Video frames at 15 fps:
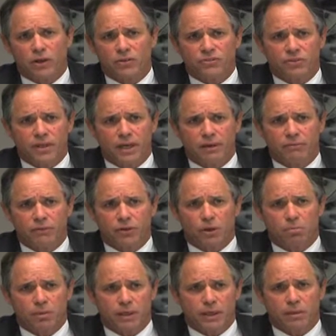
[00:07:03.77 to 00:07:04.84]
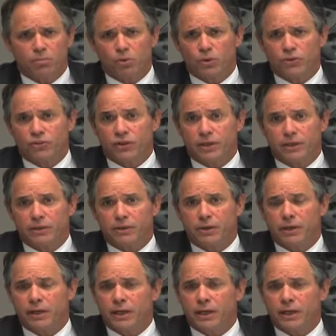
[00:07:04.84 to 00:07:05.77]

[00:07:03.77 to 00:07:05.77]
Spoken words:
our staff and our planning board chair